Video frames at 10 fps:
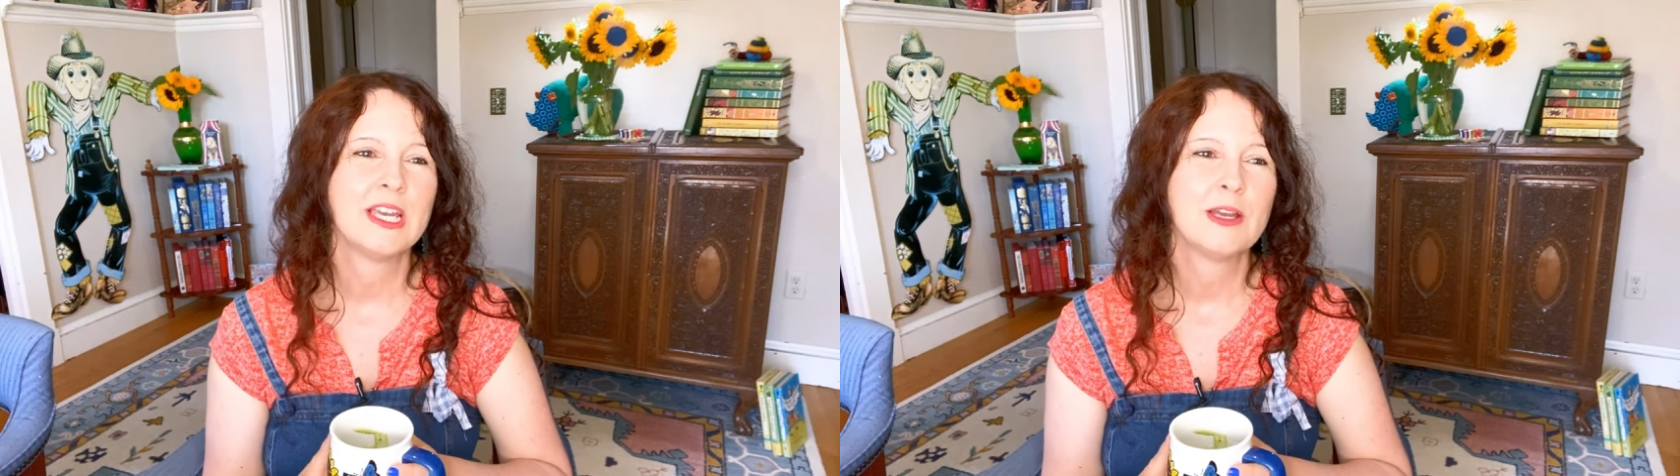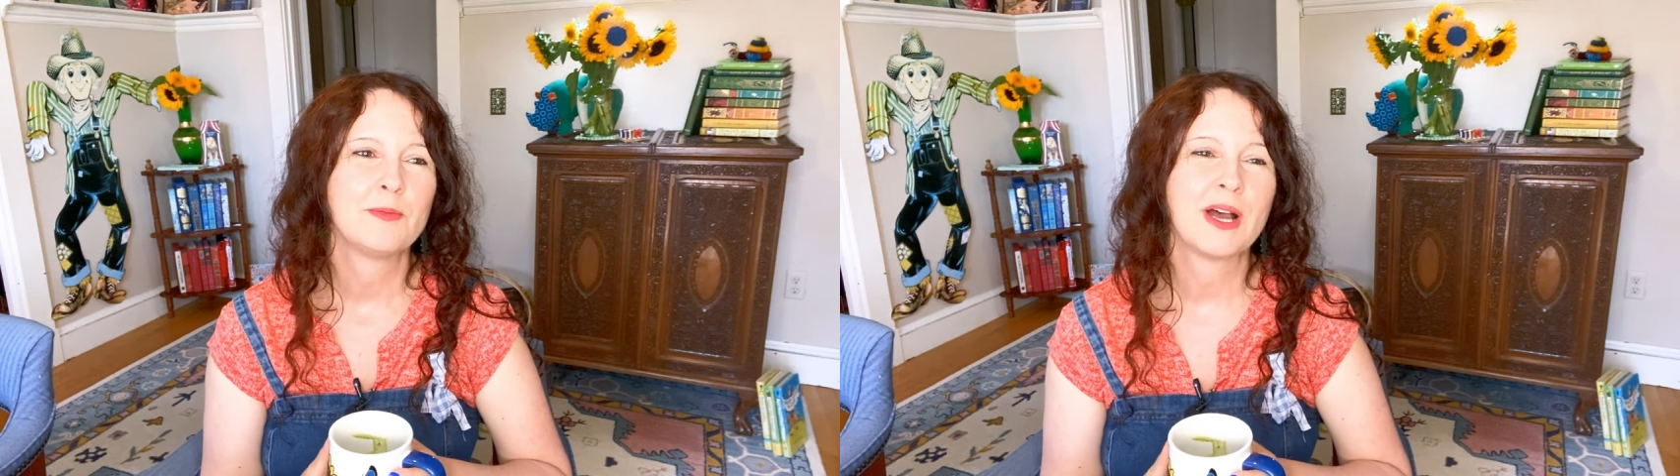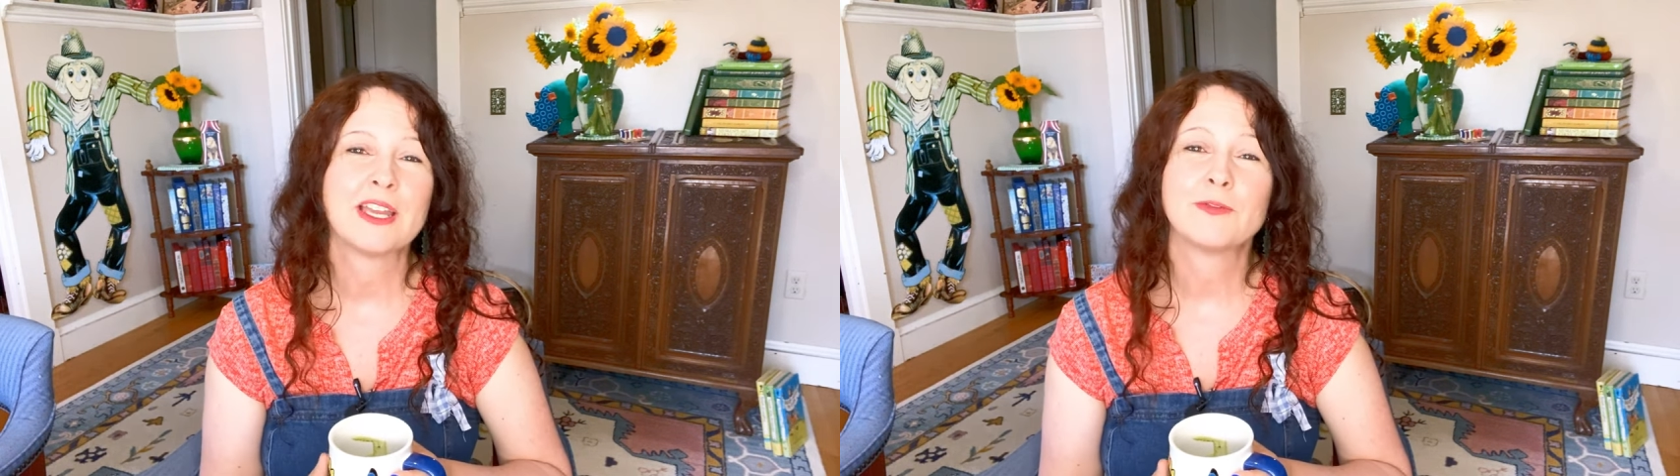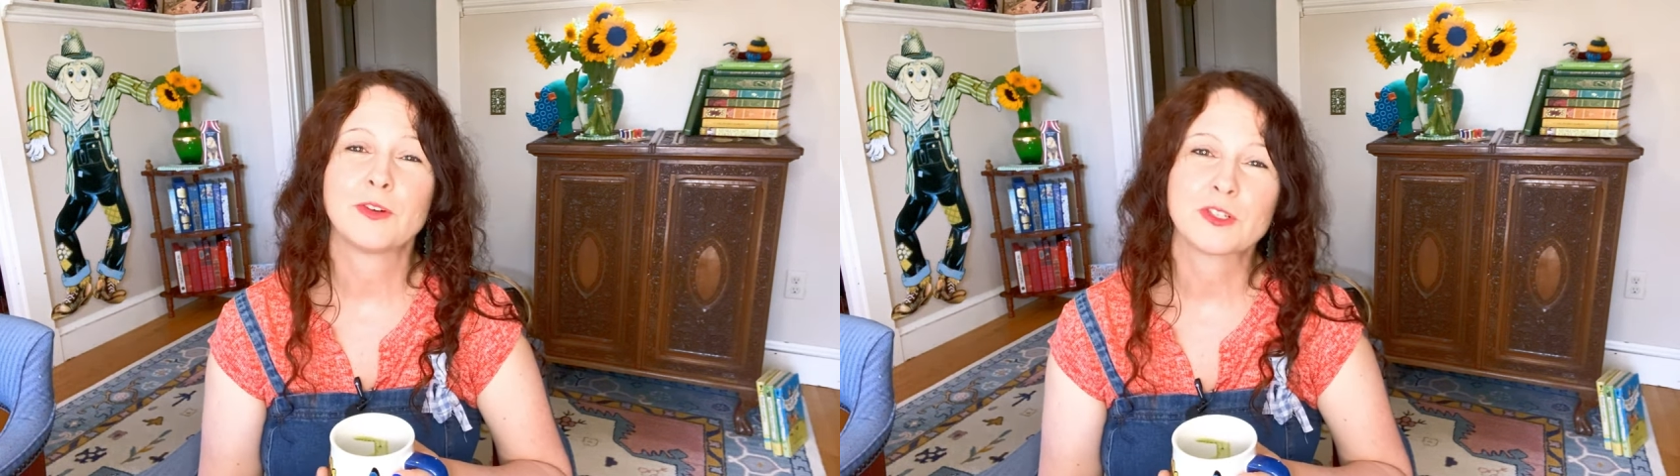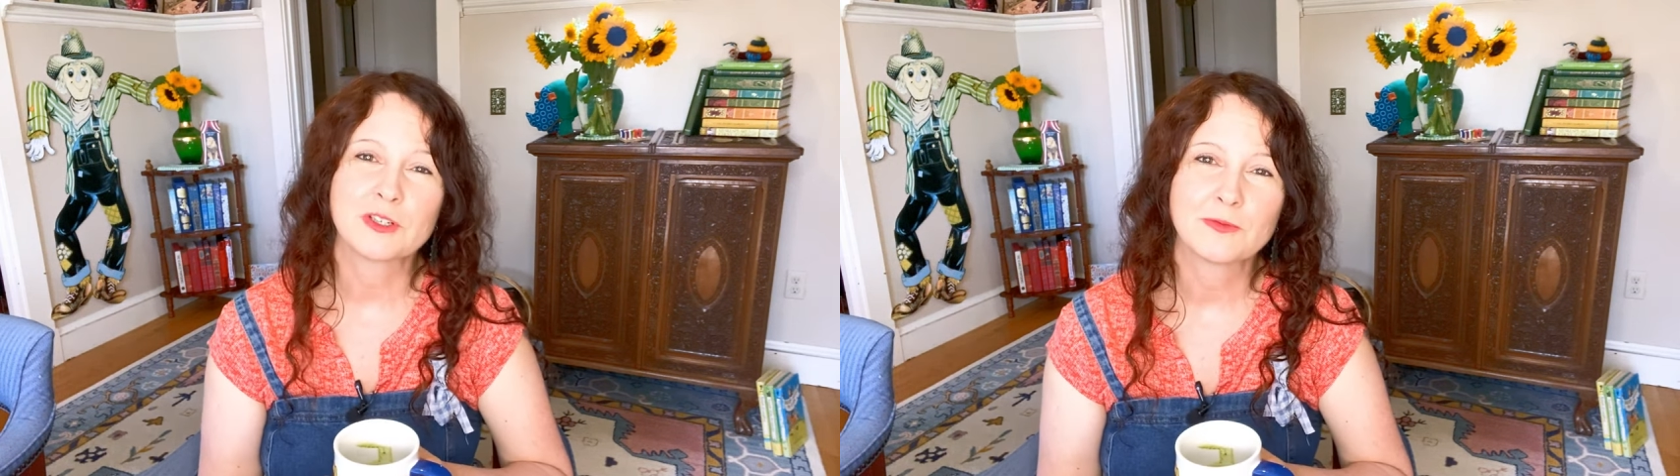buy a
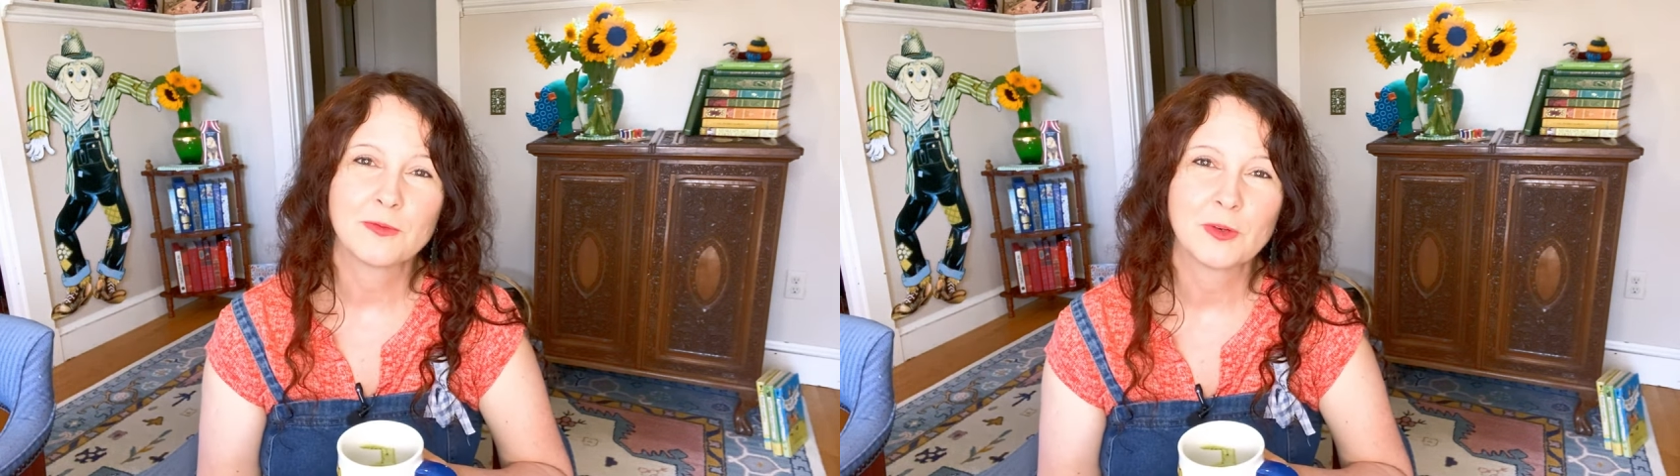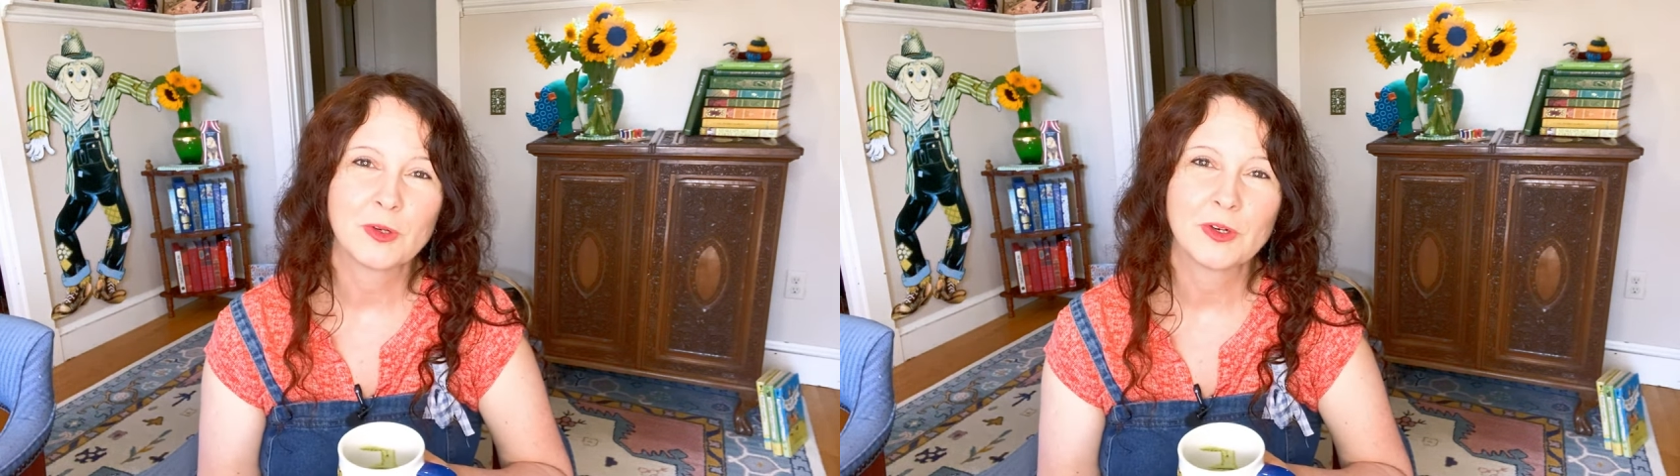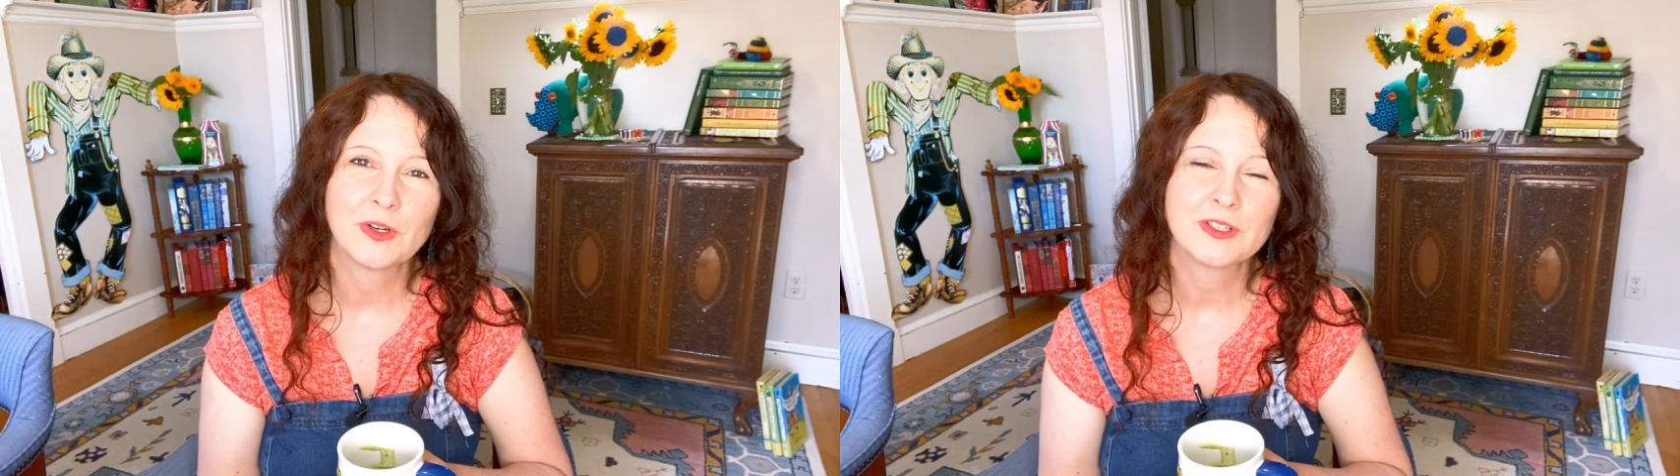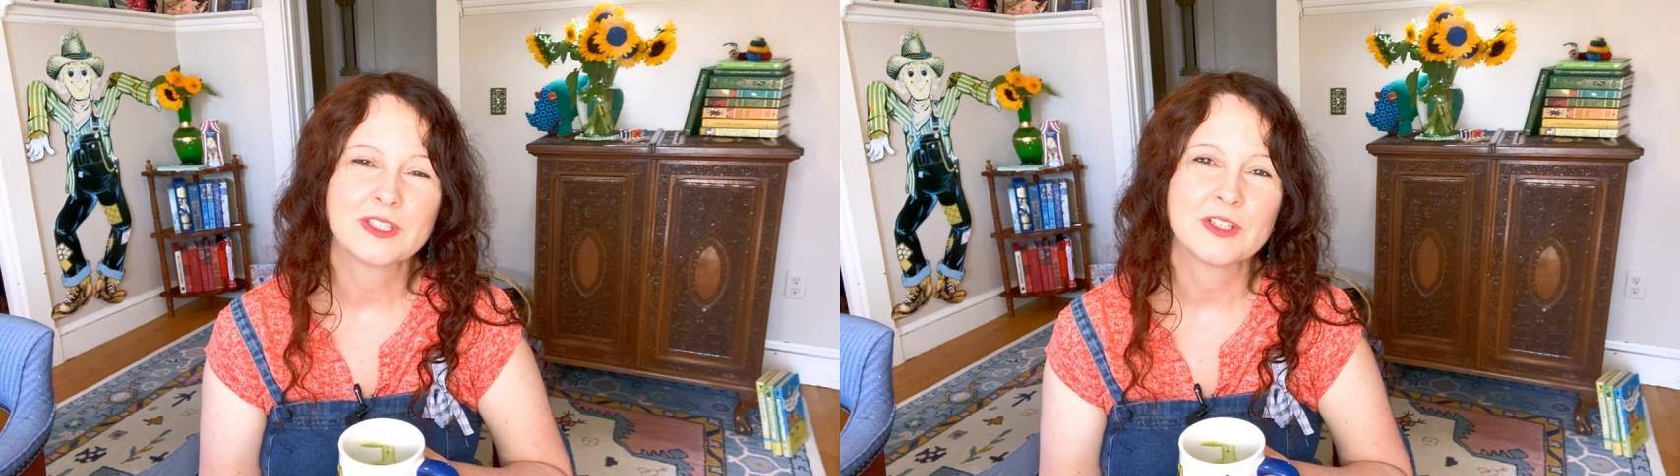version for